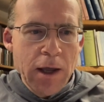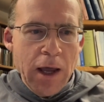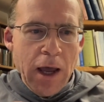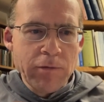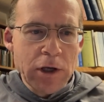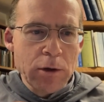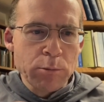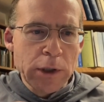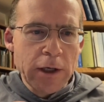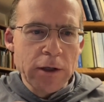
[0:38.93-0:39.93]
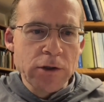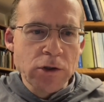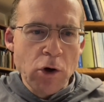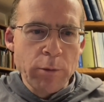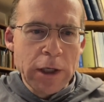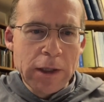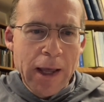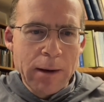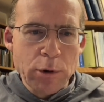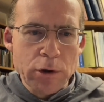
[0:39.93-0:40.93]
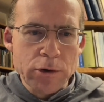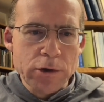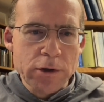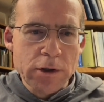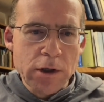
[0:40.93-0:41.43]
having completed so many labors,